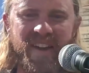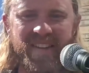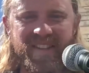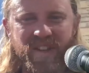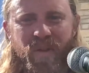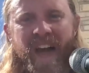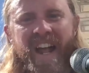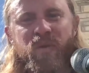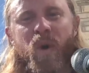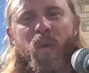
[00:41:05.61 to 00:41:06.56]
Yeah. So
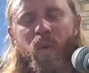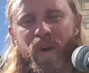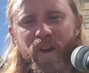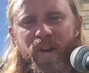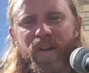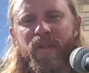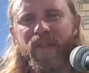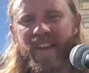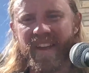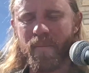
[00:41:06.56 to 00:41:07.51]
that's what we're
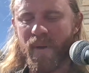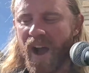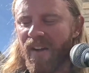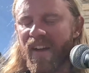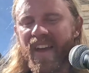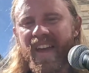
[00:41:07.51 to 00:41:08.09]
thinking about.